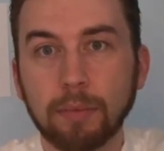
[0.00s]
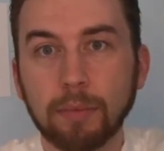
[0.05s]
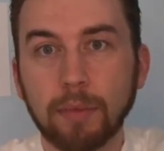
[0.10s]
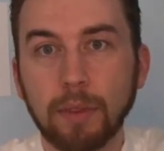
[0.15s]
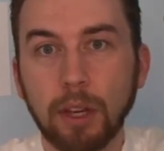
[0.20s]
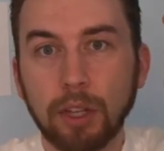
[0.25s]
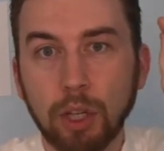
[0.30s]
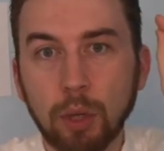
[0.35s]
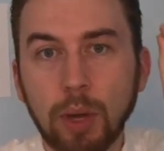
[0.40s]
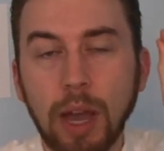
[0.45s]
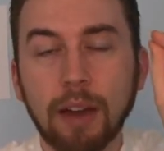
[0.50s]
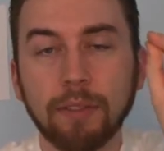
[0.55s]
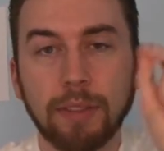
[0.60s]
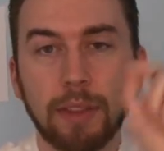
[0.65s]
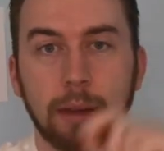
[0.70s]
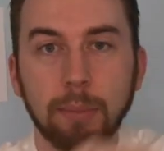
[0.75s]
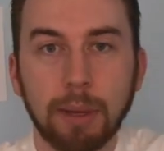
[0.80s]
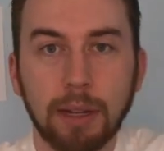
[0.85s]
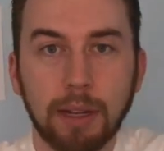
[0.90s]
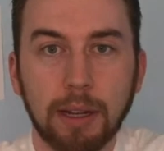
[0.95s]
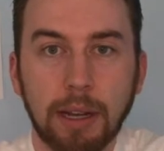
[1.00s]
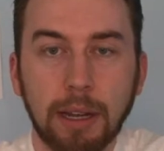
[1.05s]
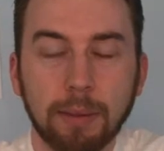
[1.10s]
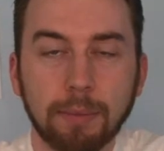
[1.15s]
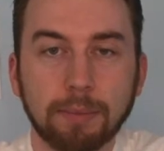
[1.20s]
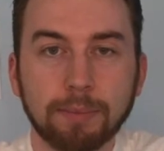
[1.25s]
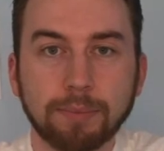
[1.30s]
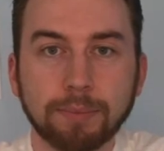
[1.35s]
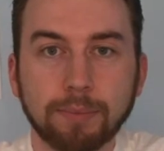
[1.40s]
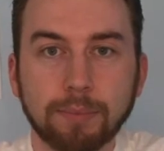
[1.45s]
You have the ability.
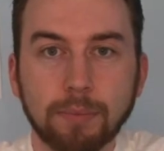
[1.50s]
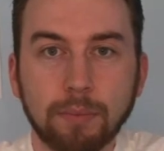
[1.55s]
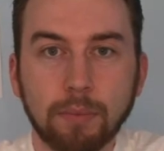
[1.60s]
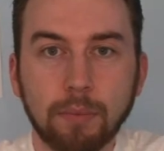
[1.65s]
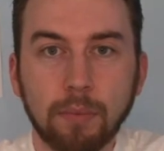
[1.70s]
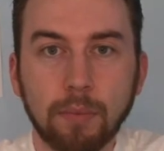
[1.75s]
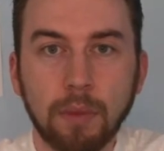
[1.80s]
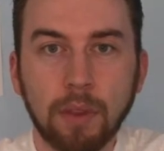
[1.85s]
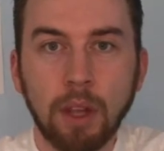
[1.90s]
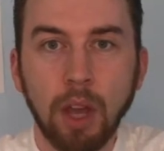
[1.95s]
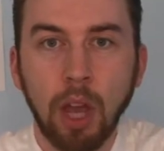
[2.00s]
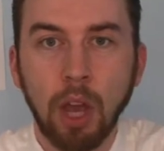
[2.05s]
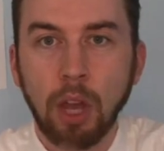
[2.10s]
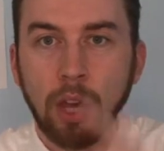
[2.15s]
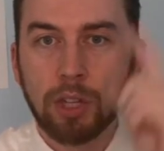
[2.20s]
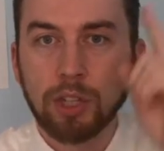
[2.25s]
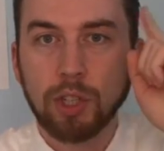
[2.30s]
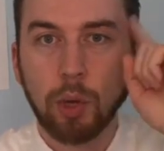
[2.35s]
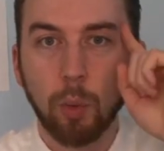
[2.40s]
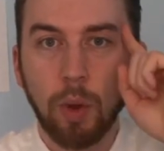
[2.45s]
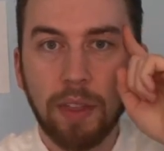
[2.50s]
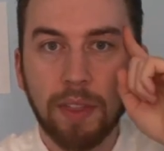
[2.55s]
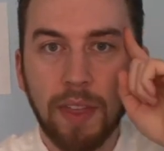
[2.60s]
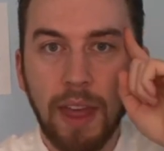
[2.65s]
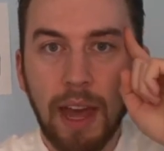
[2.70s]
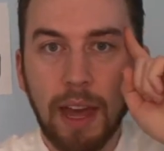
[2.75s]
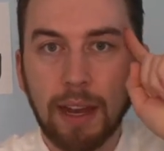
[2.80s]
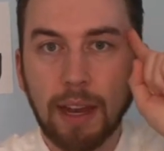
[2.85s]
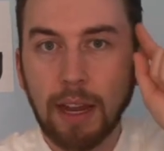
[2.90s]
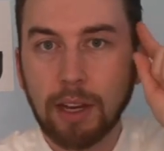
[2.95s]
So with
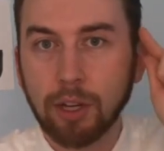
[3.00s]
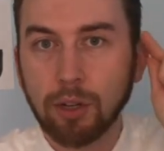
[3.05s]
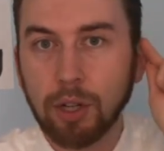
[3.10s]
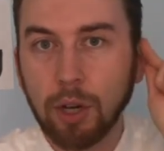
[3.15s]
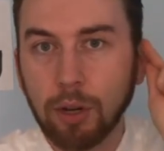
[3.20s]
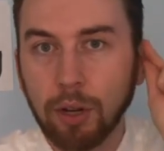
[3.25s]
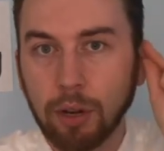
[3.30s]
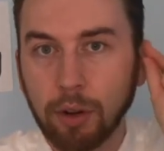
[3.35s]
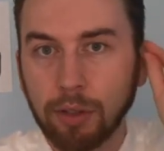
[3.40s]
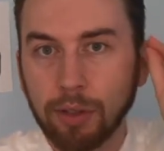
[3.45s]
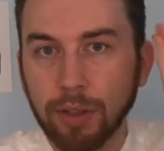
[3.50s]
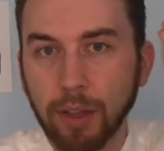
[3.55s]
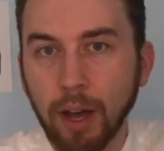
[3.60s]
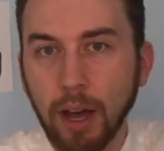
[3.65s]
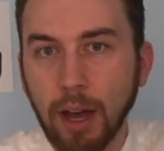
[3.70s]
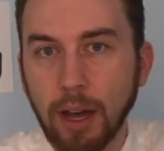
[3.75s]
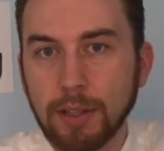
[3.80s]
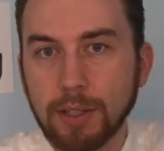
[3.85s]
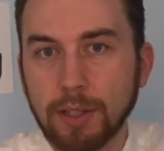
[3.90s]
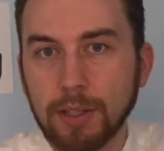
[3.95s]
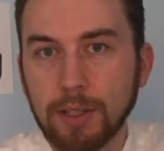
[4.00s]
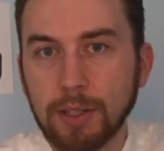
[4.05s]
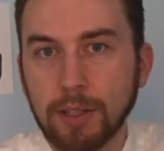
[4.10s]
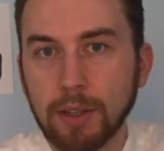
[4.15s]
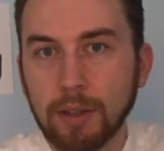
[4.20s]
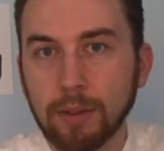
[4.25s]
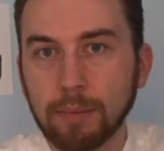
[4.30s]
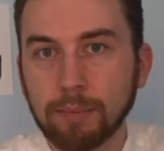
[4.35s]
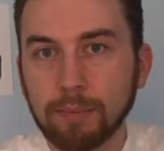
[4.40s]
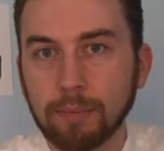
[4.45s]
that, and you know your thoughts
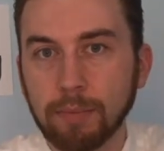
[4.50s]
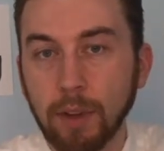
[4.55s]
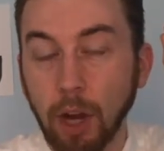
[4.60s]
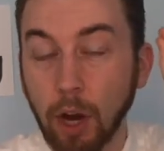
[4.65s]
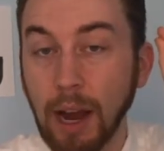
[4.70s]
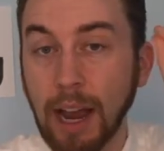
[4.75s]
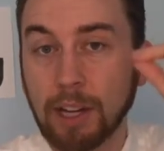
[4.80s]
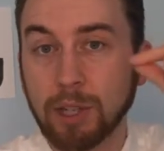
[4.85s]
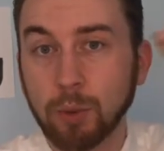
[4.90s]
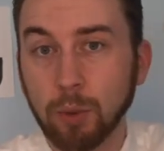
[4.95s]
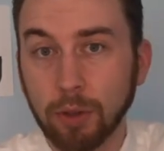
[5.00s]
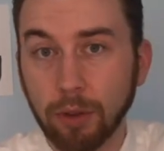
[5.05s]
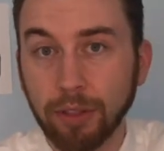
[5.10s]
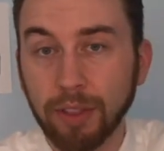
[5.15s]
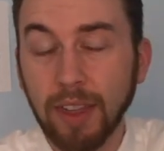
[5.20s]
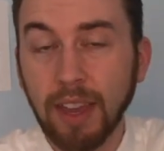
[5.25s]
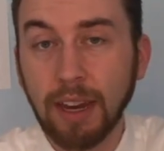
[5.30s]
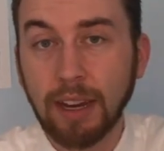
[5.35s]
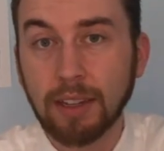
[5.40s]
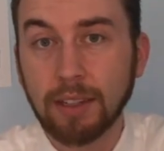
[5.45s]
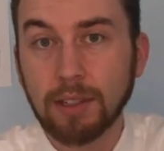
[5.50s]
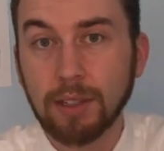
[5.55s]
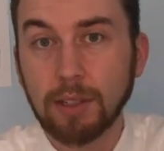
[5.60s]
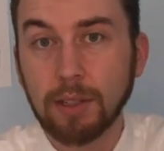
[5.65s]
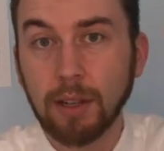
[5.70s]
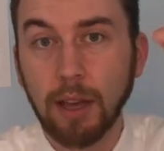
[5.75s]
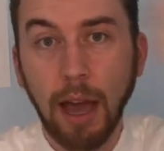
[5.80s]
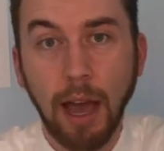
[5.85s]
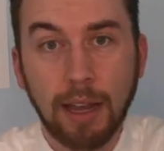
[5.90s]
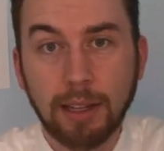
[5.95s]
are actual things,
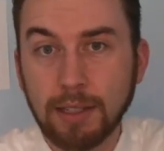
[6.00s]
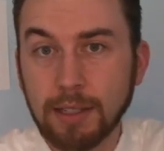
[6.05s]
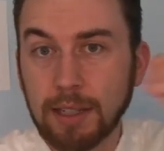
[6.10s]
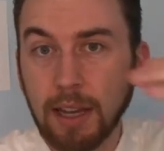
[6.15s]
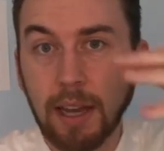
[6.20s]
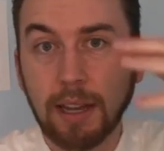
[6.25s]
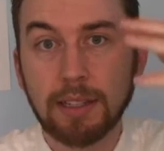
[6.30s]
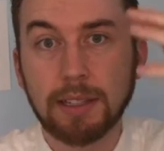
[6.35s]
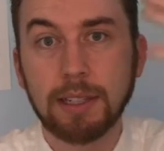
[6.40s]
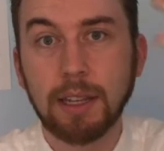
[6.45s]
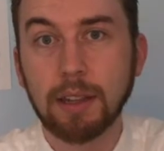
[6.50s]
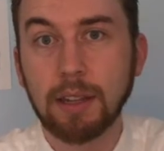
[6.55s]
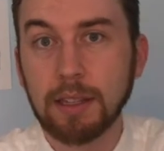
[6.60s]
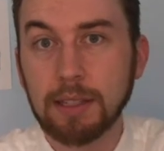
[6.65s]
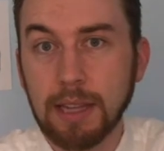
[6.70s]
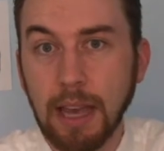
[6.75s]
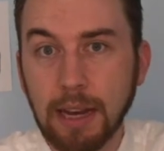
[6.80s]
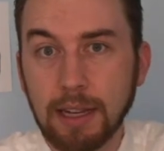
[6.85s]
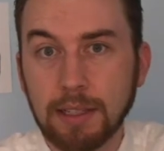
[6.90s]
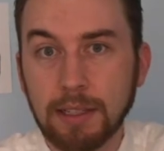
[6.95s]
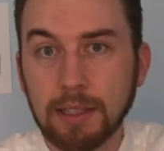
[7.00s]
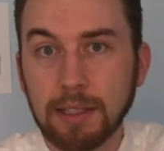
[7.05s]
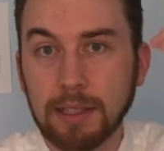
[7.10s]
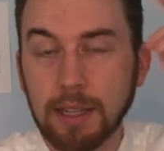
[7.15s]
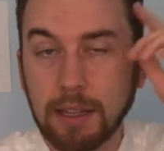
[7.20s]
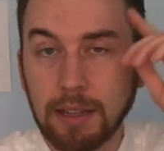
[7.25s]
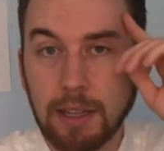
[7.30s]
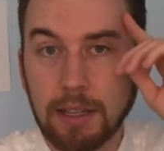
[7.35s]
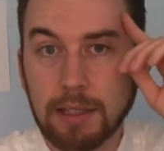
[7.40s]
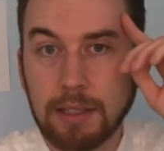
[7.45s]
Einstein said this, Edison said
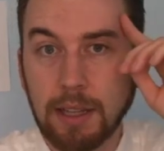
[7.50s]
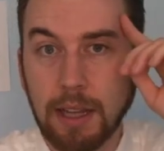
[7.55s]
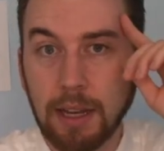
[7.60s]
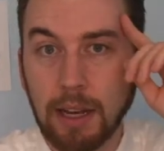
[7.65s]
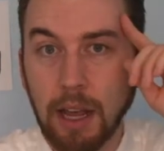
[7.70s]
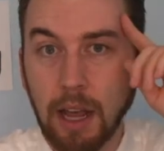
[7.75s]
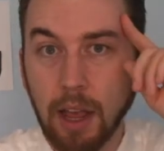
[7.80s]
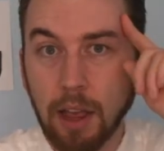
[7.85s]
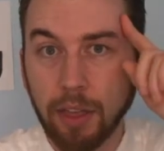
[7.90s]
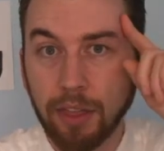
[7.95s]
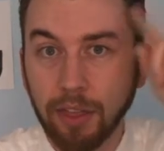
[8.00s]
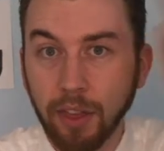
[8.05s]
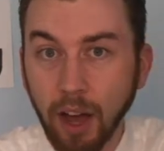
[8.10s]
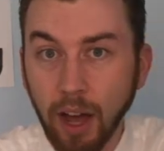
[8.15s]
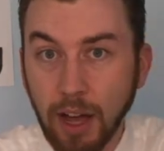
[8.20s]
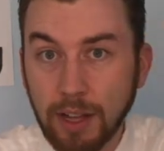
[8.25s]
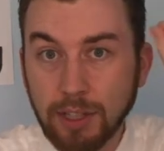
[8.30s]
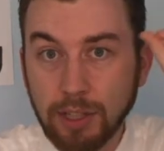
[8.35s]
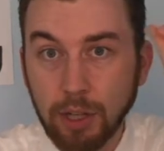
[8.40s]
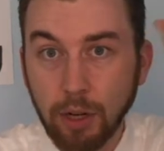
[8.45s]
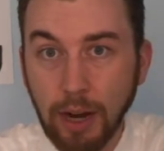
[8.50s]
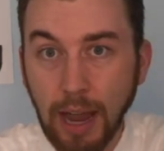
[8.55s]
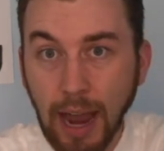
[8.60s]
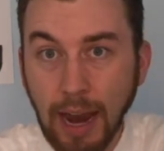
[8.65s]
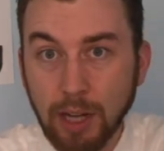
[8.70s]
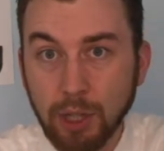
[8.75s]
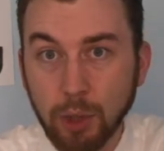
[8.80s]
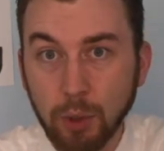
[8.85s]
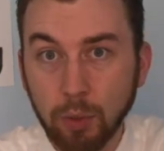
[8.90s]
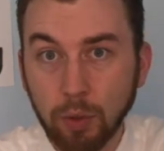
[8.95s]
this, that thoughts are
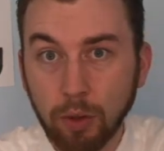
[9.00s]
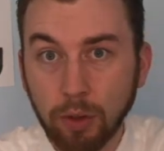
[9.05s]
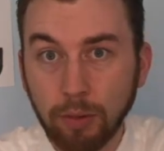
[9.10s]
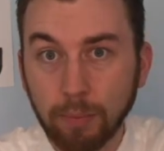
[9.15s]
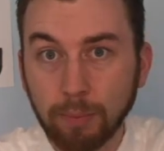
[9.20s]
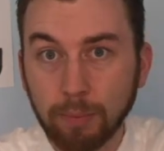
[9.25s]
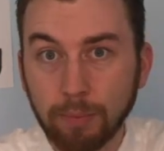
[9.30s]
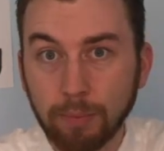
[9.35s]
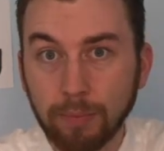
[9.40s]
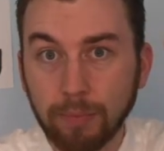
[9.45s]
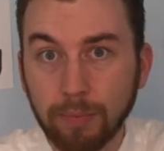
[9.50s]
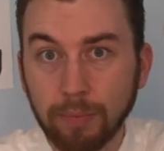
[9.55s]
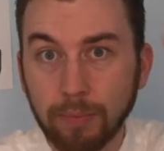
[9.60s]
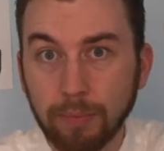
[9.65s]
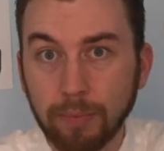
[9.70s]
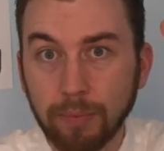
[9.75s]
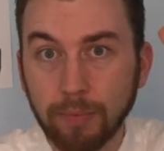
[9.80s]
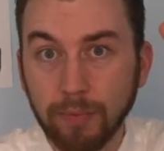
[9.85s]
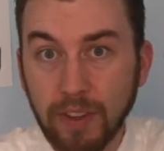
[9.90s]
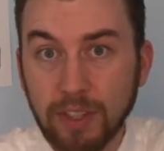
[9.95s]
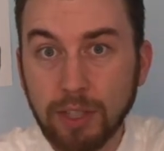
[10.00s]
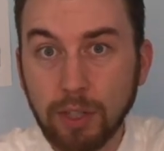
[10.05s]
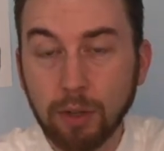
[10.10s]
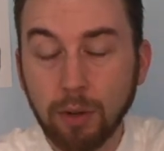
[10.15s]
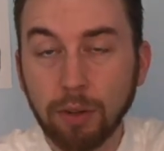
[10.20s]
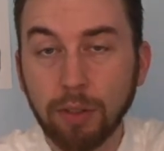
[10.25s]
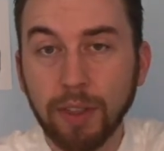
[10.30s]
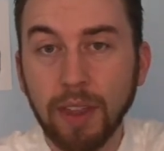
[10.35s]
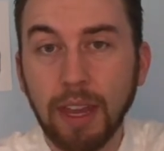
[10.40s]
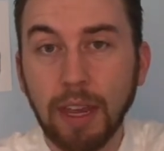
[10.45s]
actual physical
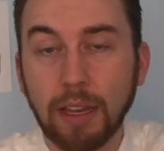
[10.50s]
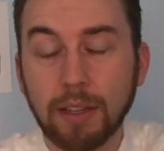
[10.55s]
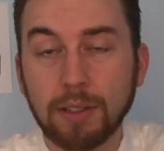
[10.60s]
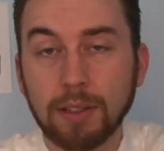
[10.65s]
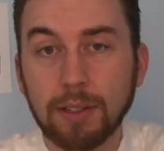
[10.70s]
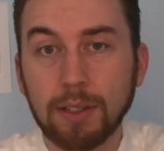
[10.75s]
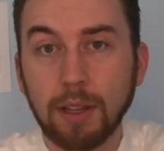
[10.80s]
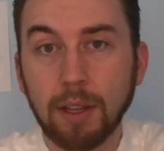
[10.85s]
things.